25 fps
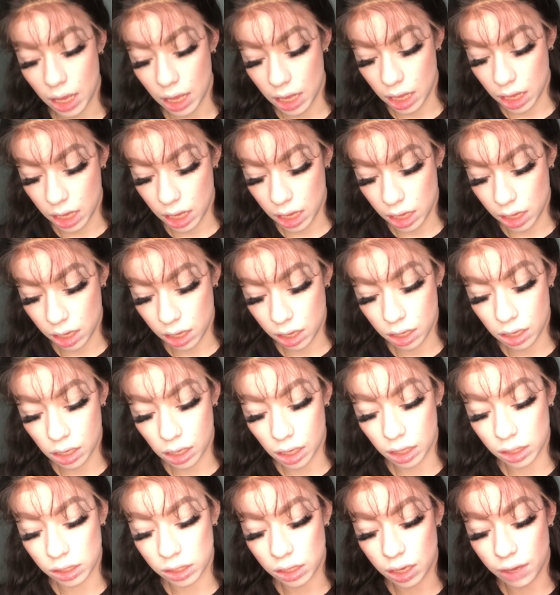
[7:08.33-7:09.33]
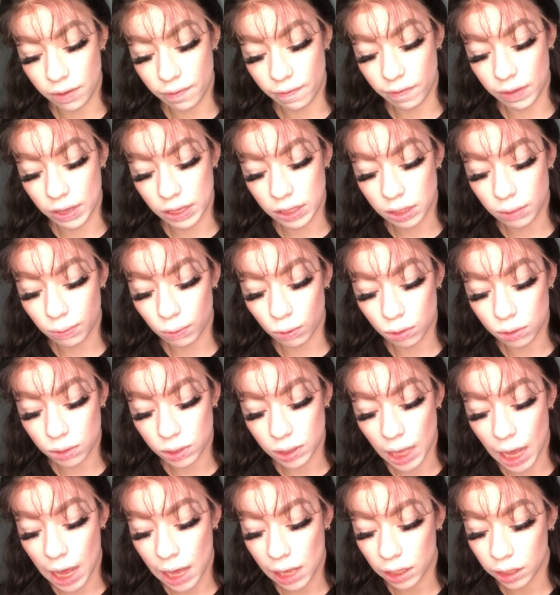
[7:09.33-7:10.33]
and it's the Invincible
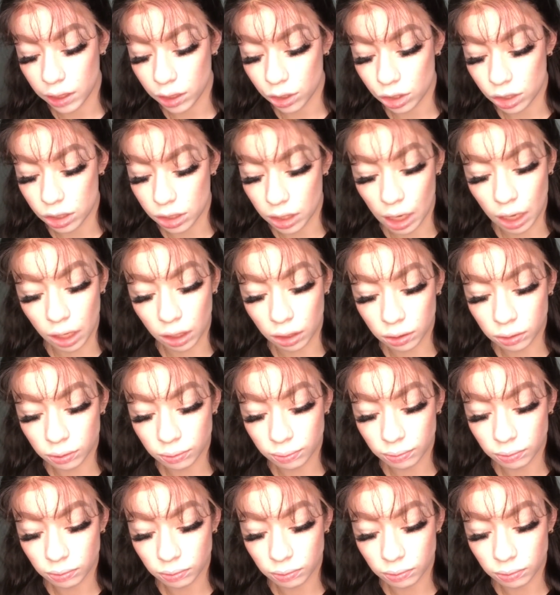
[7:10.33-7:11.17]
Styling Gel.